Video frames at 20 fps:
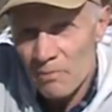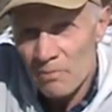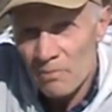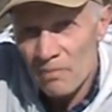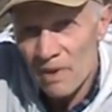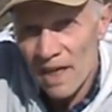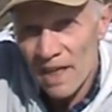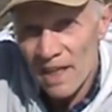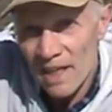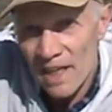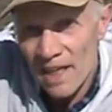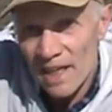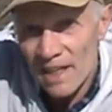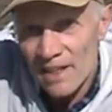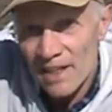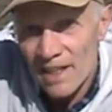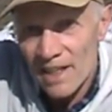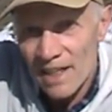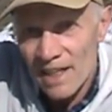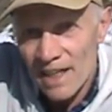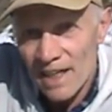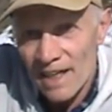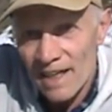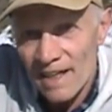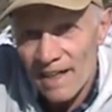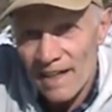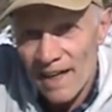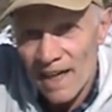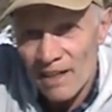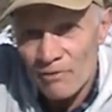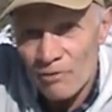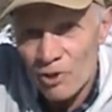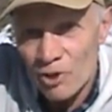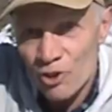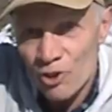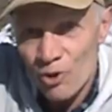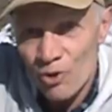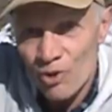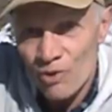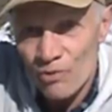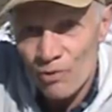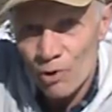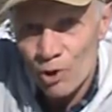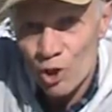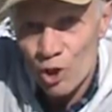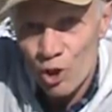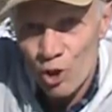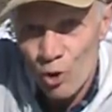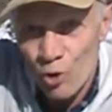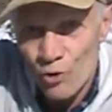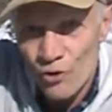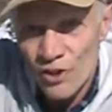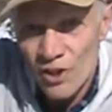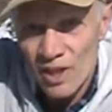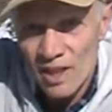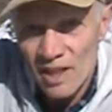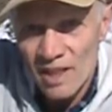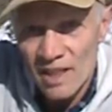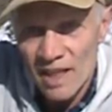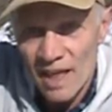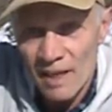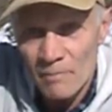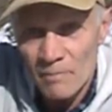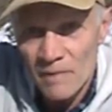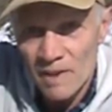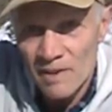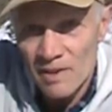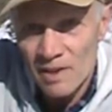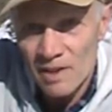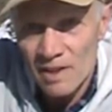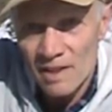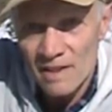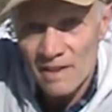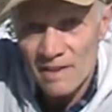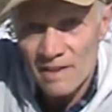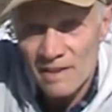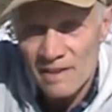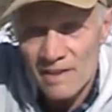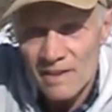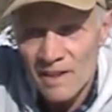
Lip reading: by killing livestock for slaughtering them and